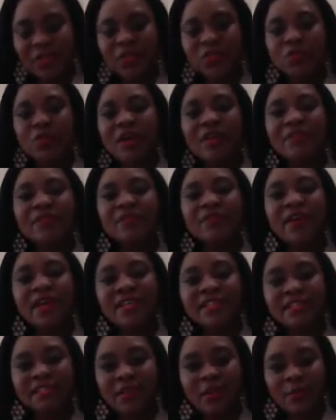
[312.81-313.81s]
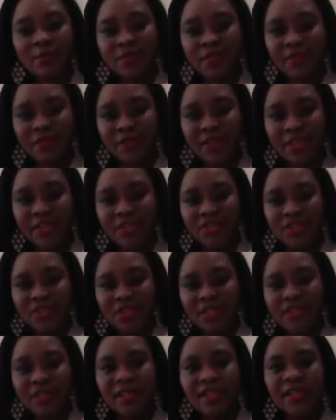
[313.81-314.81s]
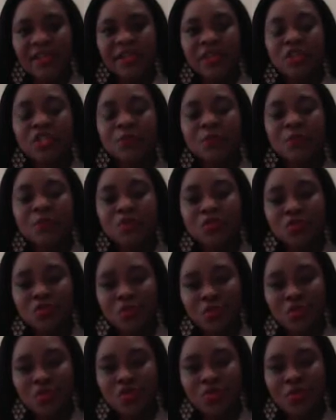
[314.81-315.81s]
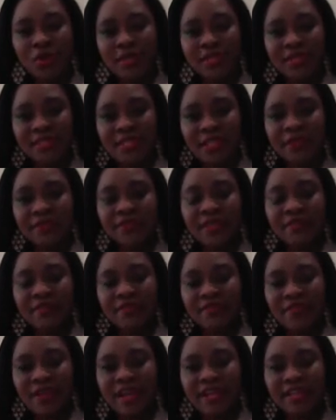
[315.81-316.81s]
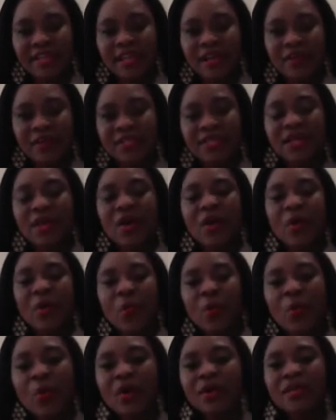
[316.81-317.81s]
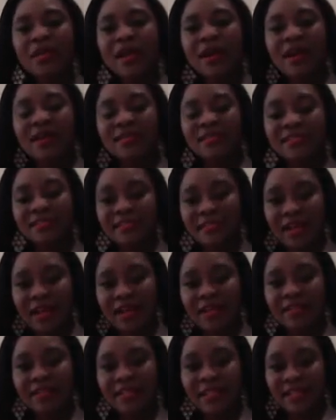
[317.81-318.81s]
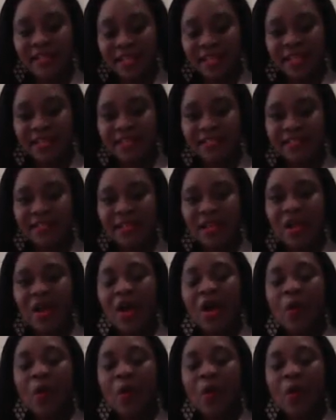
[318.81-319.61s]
So, our first observation is to be true to ourselves and find out what our style is,